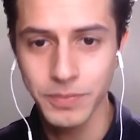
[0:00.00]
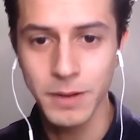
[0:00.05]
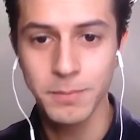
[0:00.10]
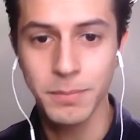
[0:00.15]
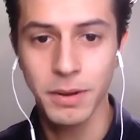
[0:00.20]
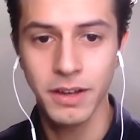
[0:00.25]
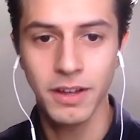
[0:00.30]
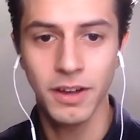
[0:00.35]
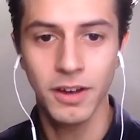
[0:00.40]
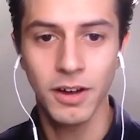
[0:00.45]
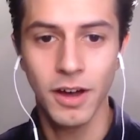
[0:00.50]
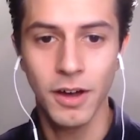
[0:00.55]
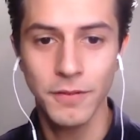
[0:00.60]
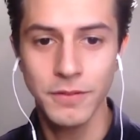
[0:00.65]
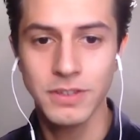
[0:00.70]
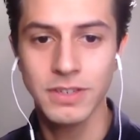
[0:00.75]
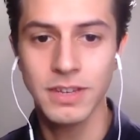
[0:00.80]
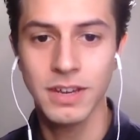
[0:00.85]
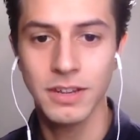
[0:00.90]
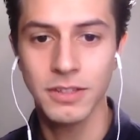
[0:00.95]
By
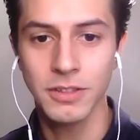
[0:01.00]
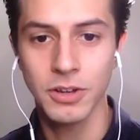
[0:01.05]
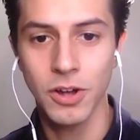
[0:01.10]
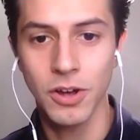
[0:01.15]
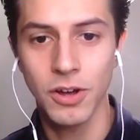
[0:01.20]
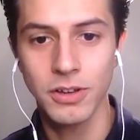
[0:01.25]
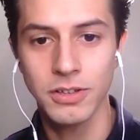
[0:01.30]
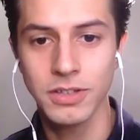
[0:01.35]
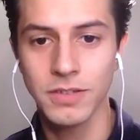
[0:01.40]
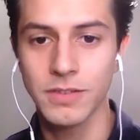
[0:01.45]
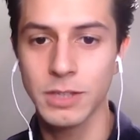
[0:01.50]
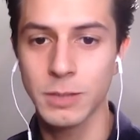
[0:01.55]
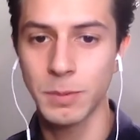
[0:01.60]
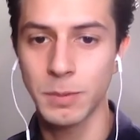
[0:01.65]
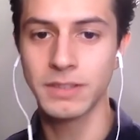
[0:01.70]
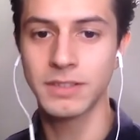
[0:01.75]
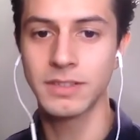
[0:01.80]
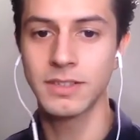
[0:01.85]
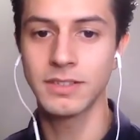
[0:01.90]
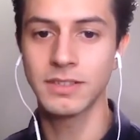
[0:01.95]
offsetting the cost of
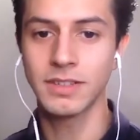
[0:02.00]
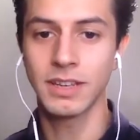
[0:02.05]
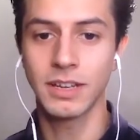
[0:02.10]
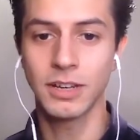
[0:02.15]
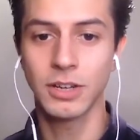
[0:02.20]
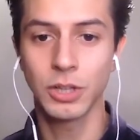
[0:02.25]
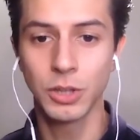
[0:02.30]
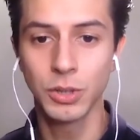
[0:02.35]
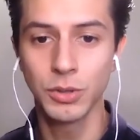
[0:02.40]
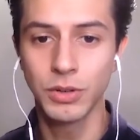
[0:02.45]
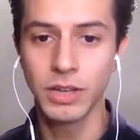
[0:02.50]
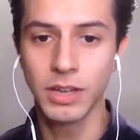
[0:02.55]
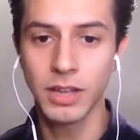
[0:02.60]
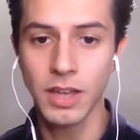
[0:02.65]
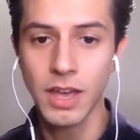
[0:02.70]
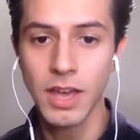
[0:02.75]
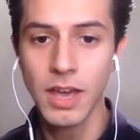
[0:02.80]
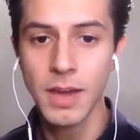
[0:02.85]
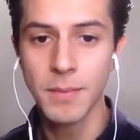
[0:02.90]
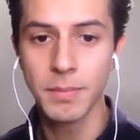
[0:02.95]
expenses, including
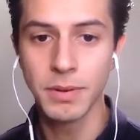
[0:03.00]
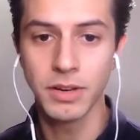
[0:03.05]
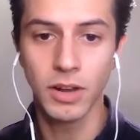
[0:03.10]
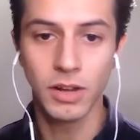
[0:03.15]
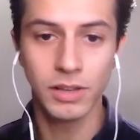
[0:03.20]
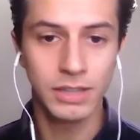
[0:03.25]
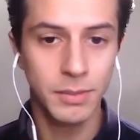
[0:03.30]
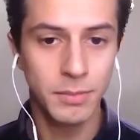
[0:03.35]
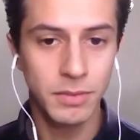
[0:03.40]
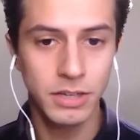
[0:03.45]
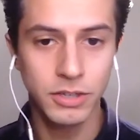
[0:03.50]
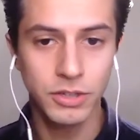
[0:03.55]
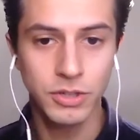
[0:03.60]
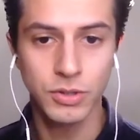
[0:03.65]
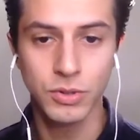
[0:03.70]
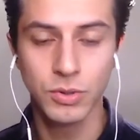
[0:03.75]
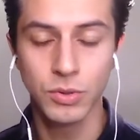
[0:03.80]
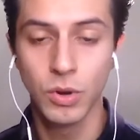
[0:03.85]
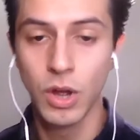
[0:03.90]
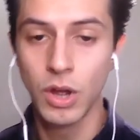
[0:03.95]
but not limited
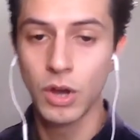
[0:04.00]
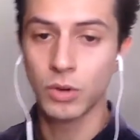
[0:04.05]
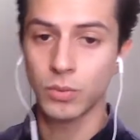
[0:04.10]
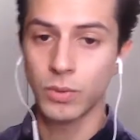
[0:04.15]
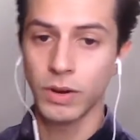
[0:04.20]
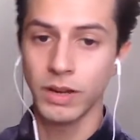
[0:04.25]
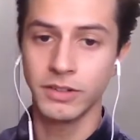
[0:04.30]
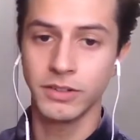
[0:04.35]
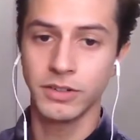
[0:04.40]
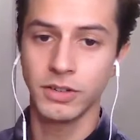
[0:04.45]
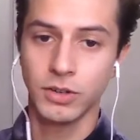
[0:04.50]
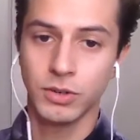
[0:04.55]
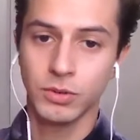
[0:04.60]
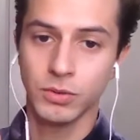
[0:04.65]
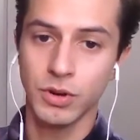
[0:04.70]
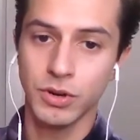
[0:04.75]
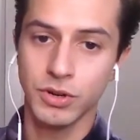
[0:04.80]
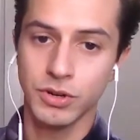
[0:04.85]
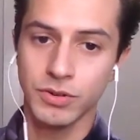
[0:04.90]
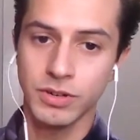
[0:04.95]
to rent,
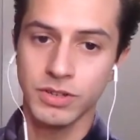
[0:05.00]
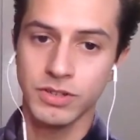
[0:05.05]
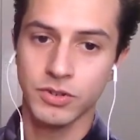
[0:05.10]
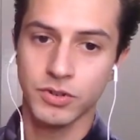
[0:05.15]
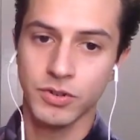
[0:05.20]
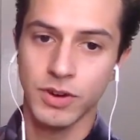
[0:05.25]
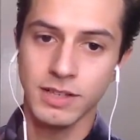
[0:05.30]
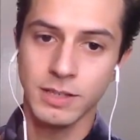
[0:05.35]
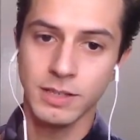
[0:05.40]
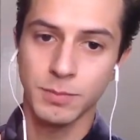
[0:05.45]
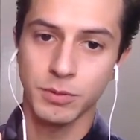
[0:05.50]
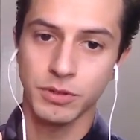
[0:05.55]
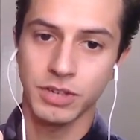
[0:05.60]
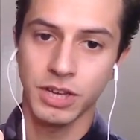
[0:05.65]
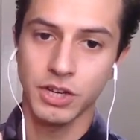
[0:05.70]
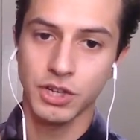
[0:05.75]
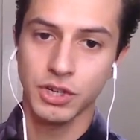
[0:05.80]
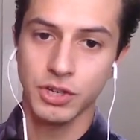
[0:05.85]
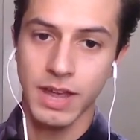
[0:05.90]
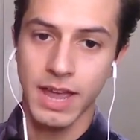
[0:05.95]
groceries,
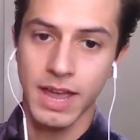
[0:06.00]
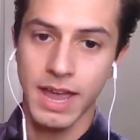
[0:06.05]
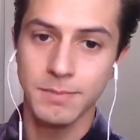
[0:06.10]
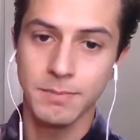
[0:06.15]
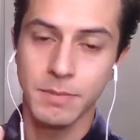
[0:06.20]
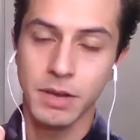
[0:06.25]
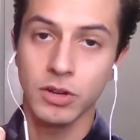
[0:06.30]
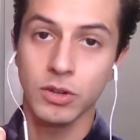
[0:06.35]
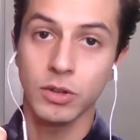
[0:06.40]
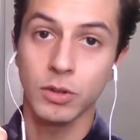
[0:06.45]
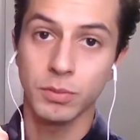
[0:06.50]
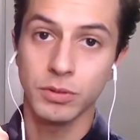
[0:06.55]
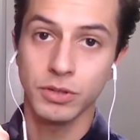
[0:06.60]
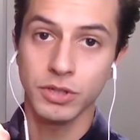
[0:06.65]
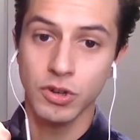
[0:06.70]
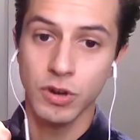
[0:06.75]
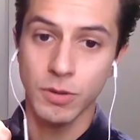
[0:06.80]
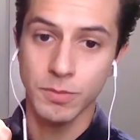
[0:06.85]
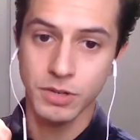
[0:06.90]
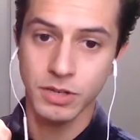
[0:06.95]
transportation, and medical
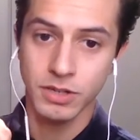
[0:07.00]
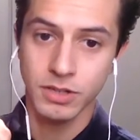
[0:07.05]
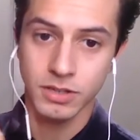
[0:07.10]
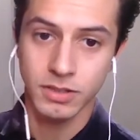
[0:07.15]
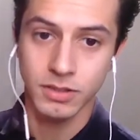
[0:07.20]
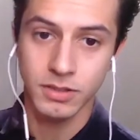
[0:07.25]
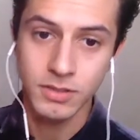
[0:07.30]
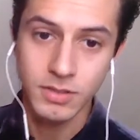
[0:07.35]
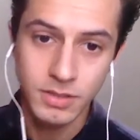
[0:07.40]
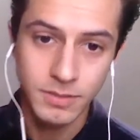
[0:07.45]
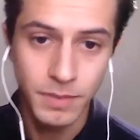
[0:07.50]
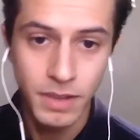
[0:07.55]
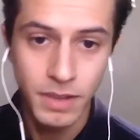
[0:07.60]
prescriptions.